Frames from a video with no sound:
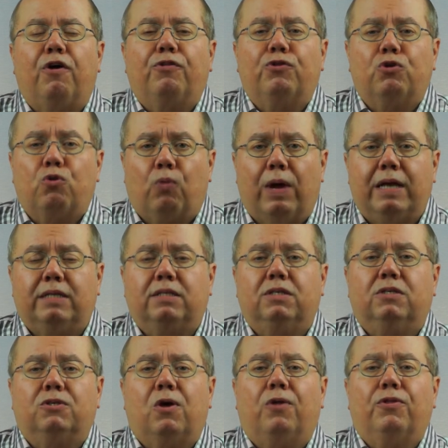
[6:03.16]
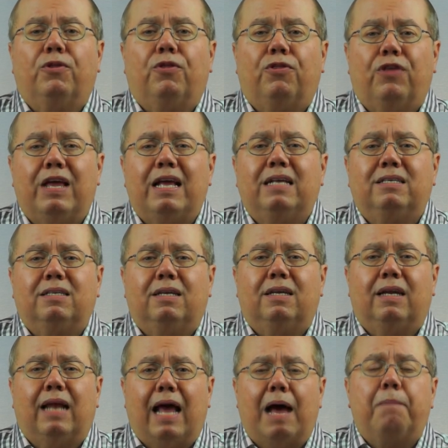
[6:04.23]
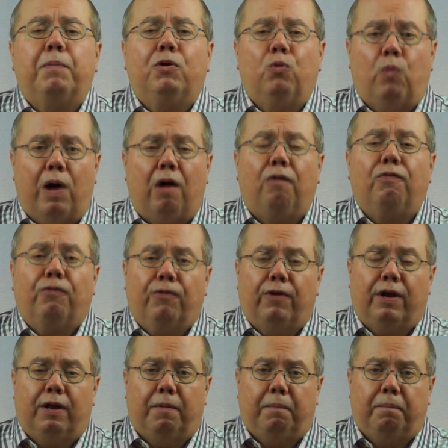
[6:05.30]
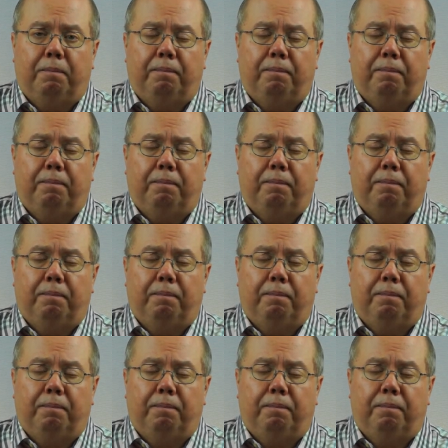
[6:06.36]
all the graces, all the things that had happened well for him.